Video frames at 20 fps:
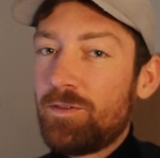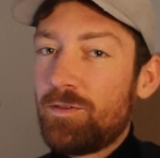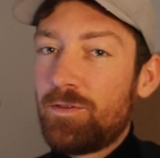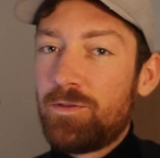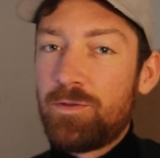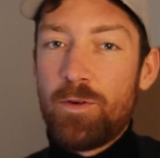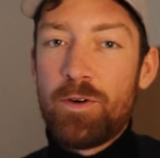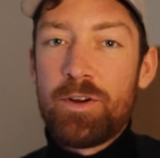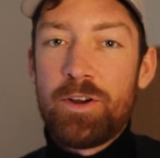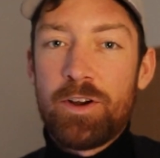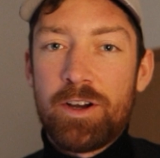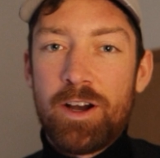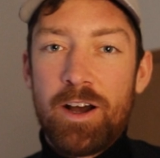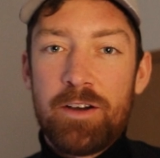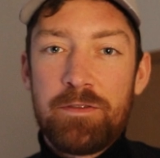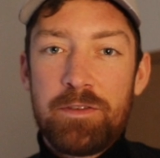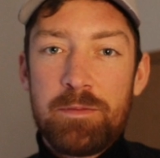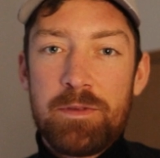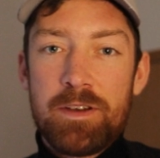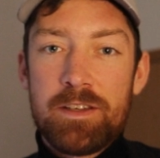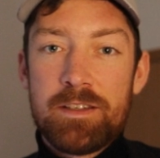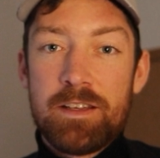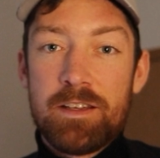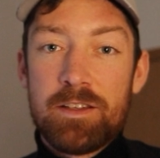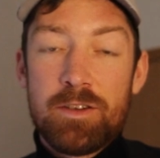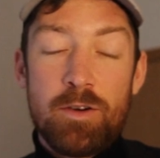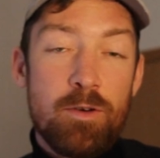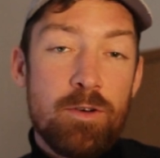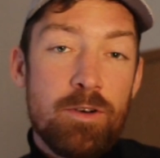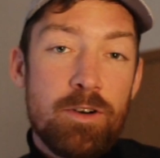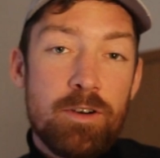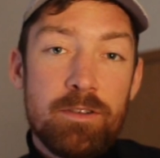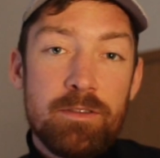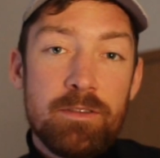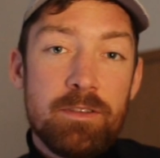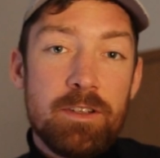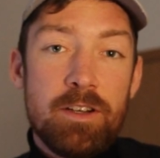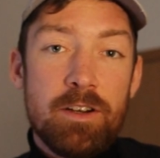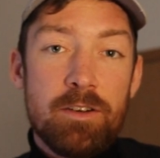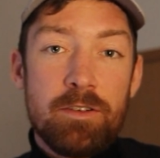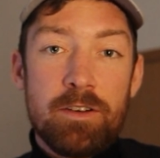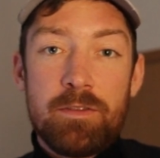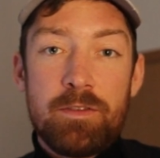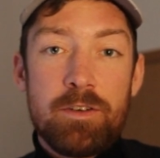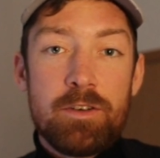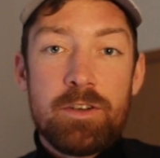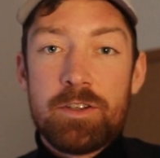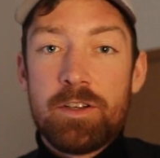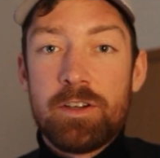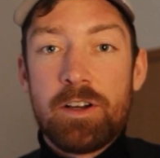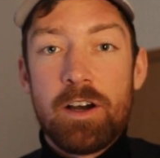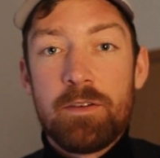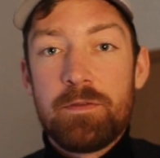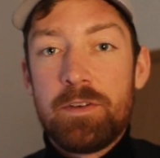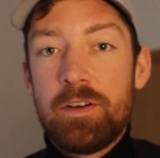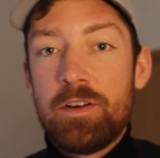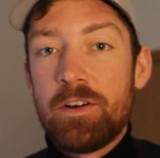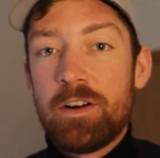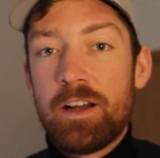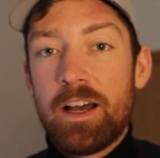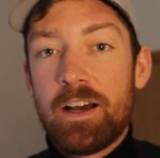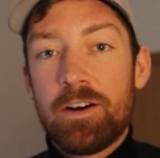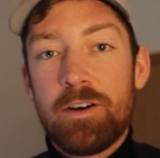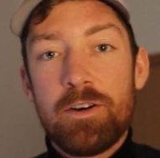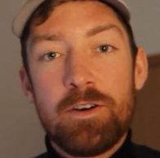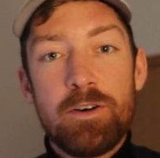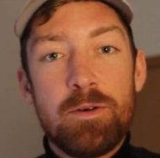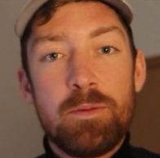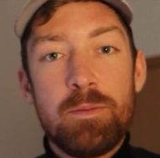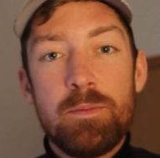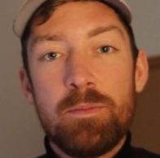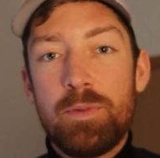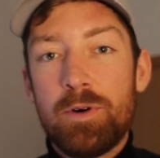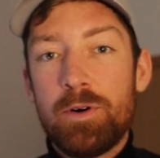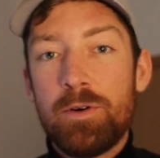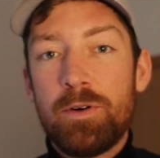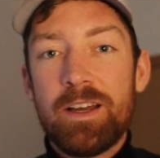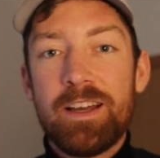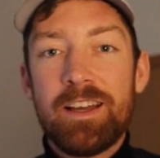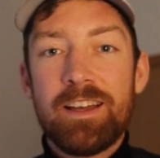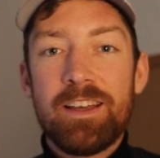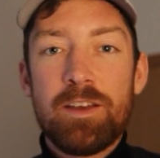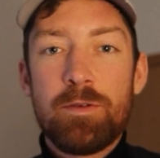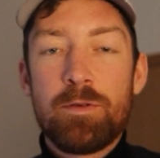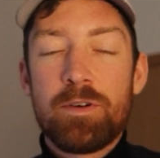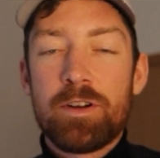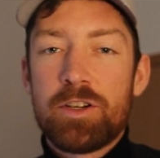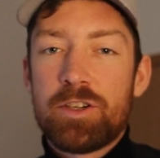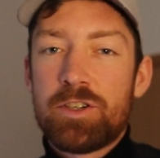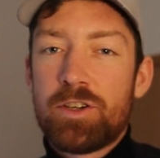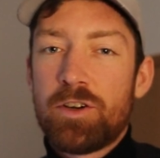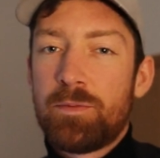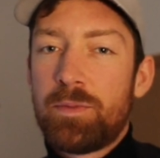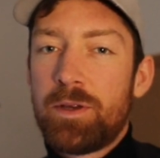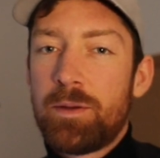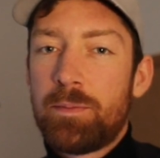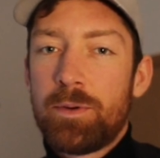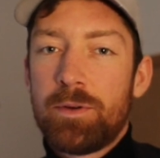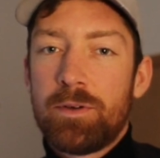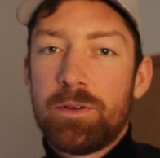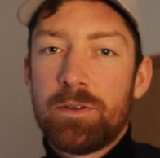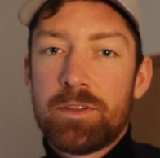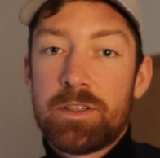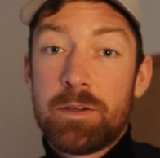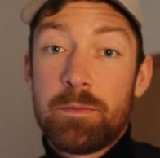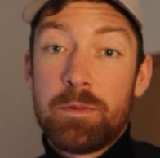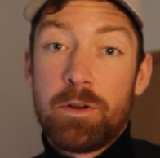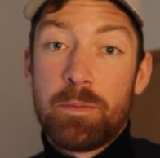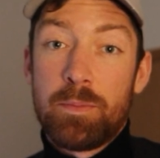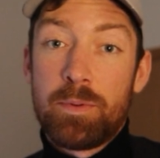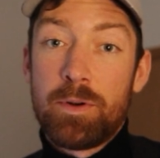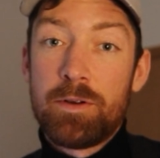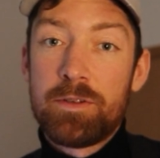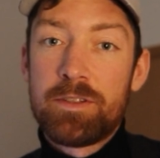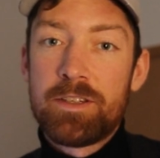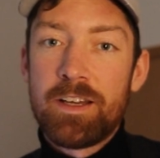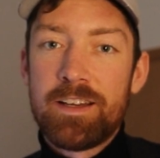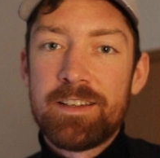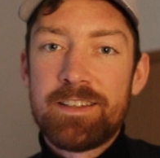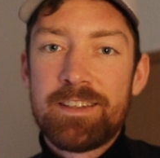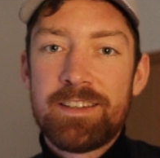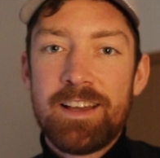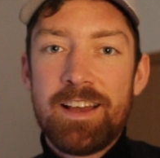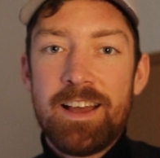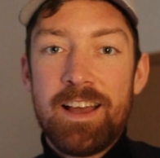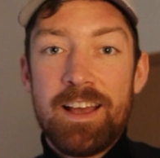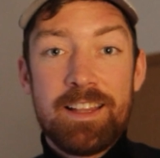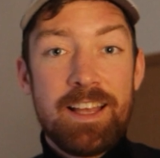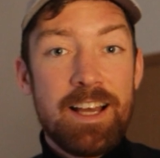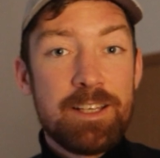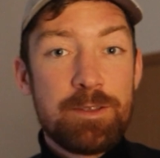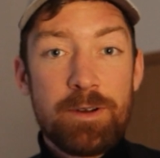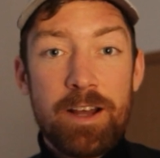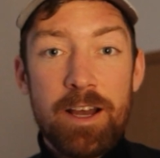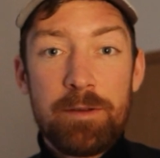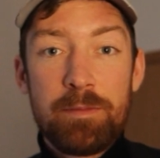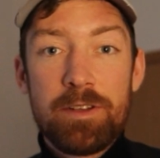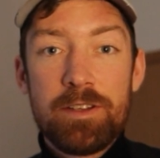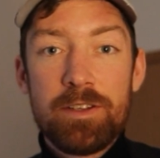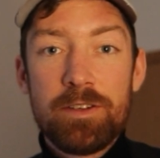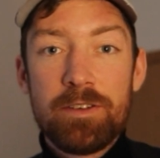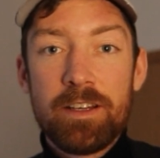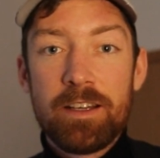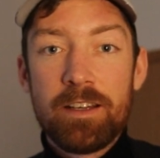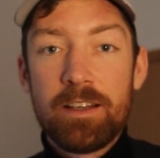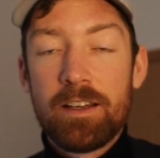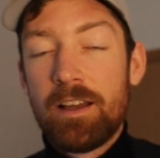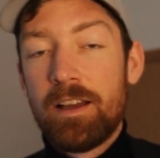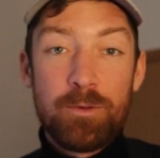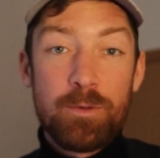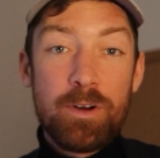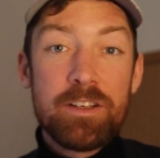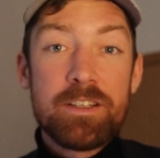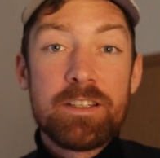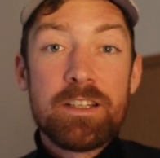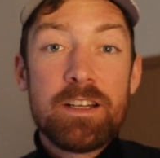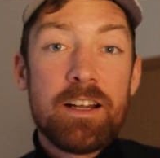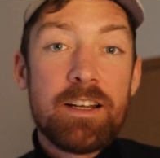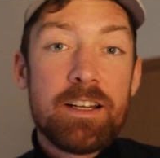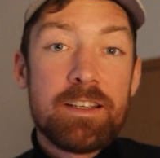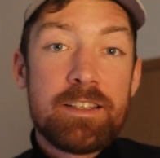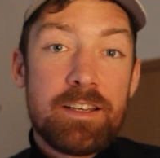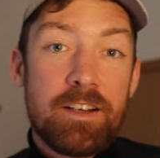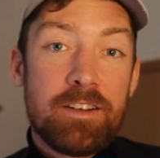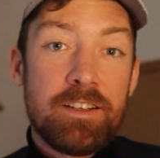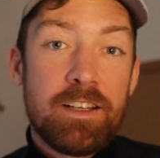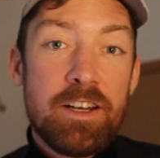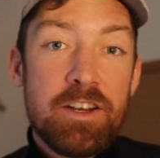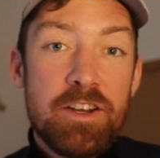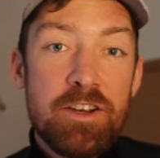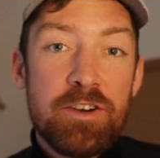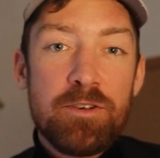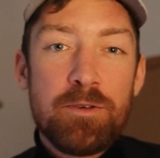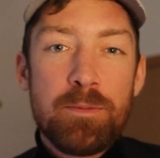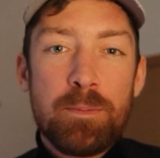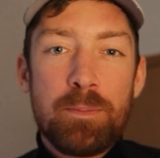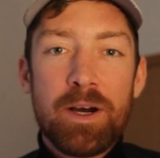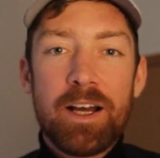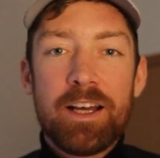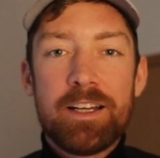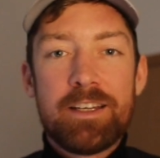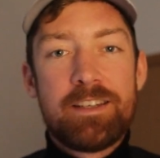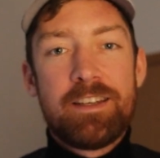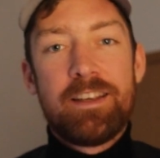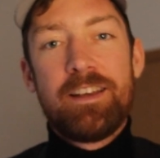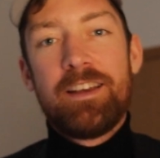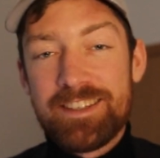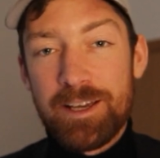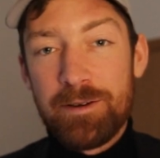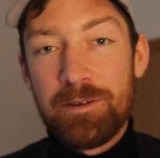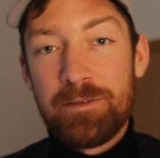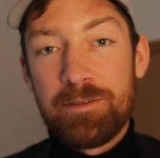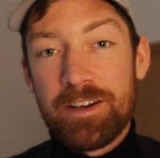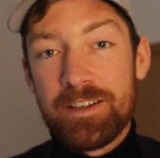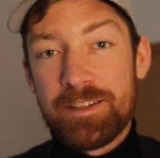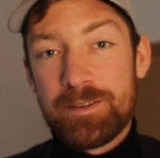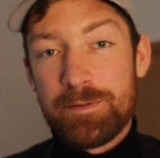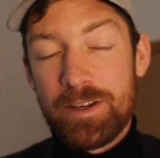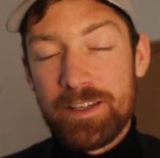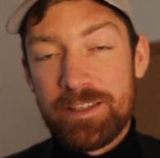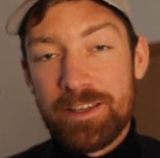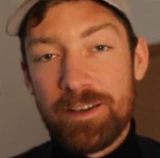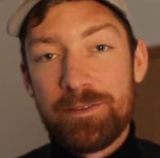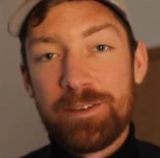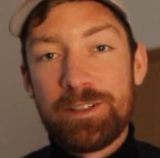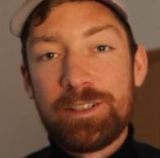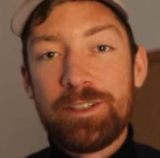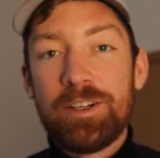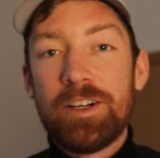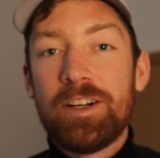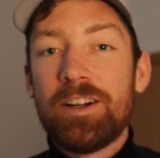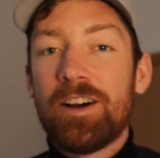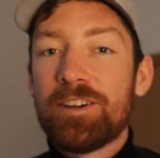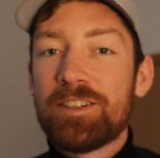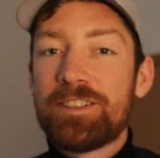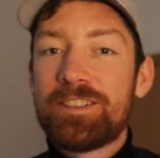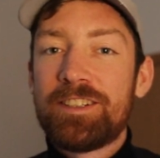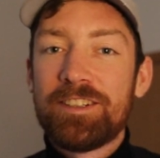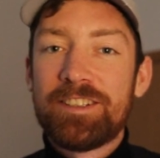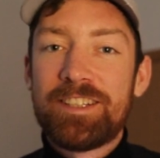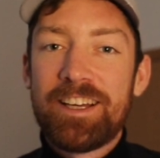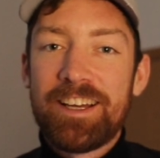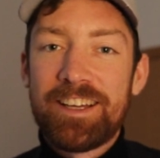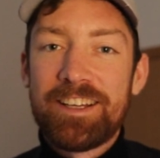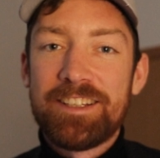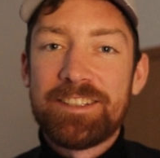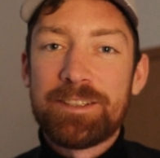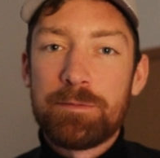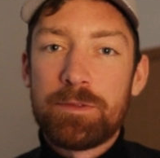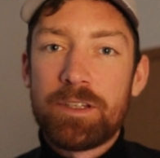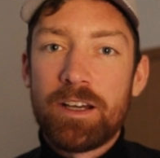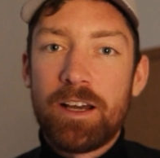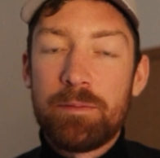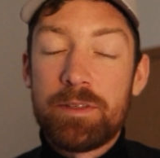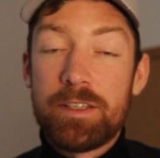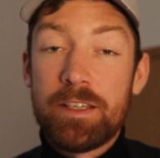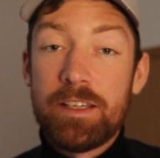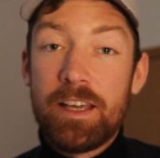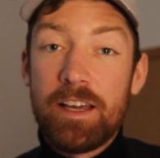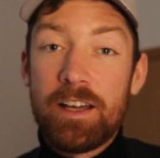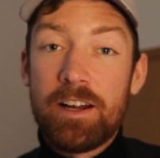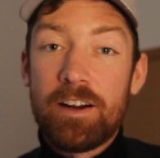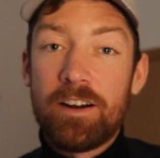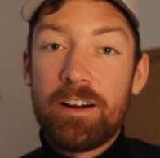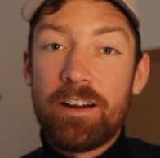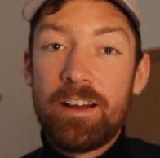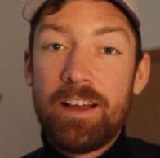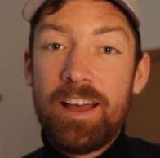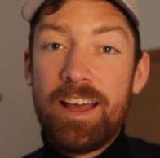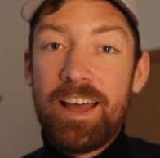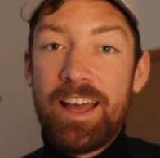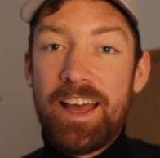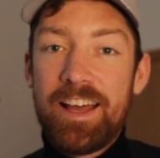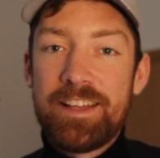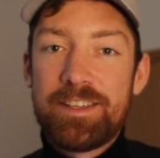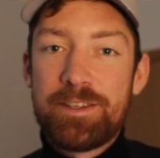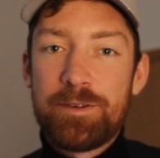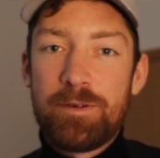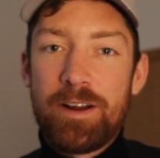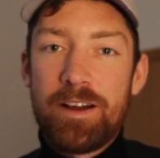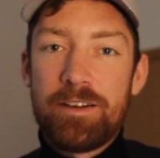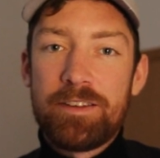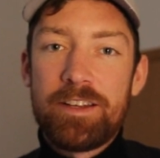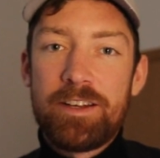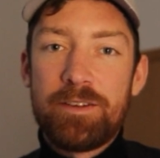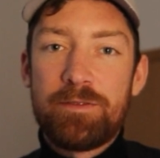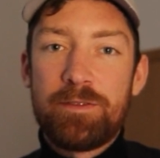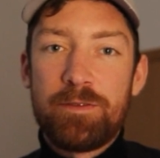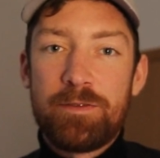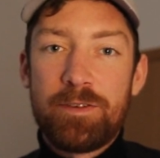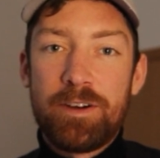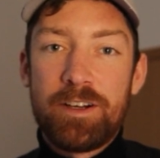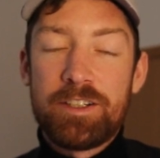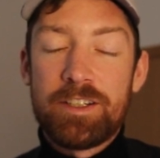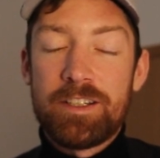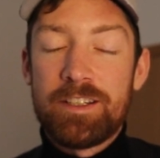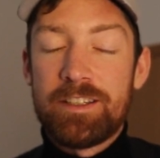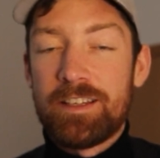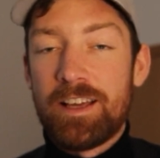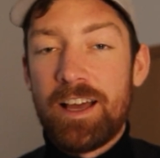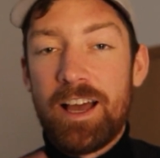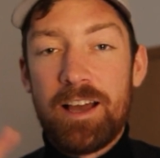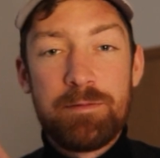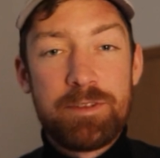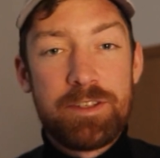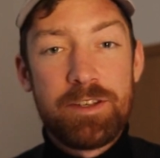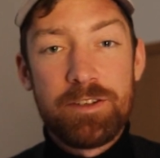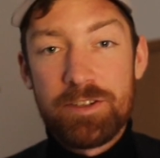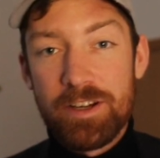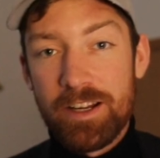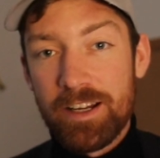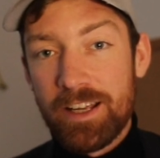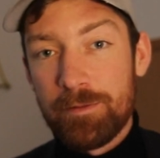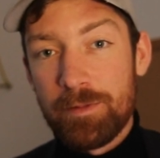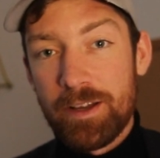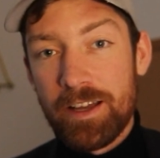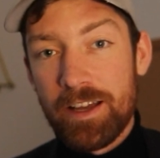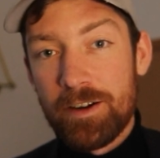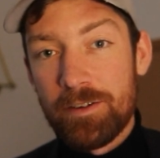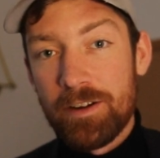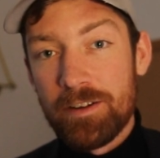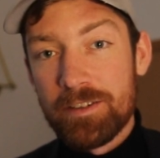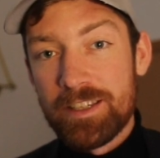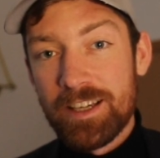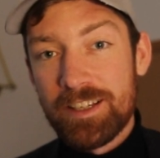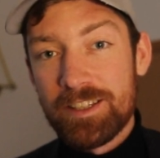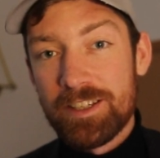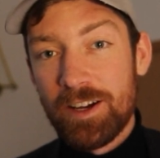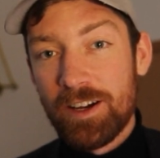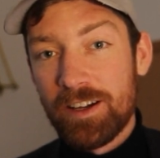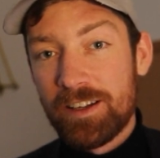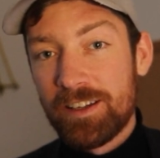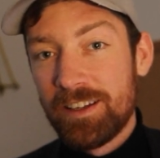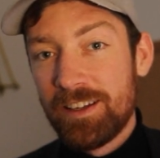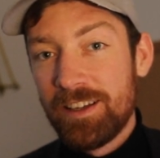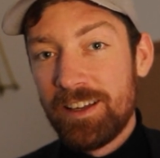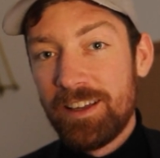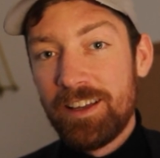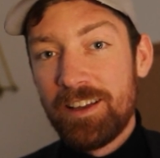for your coffee business, or you know, if you're just a coffee nerd at home brewing, you want to show people some of your process. That's what I've been doing. Reels is not necessarily new, but some of us, myself included, are still taking some time to get our heads around the different functions. I'm still trying to get my head around TikTok.